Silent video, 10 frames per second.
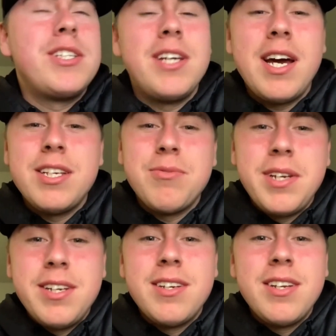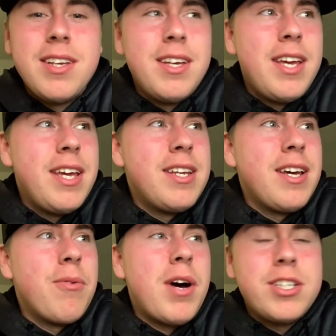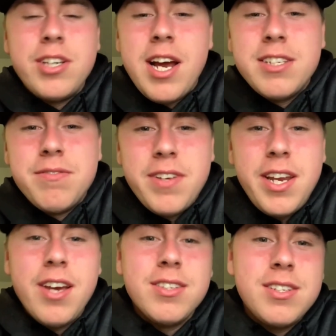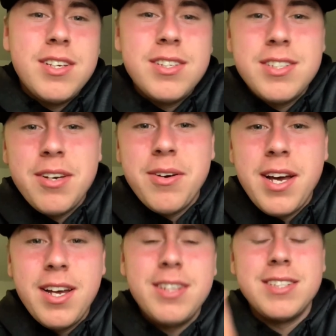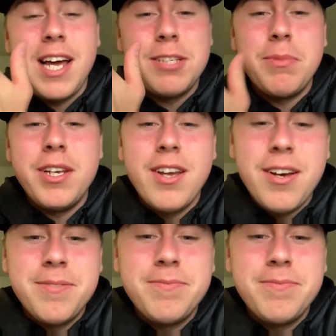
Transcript: you guys, reading and uh, watching you guys' videos. So uh, it was nice meeting y'all.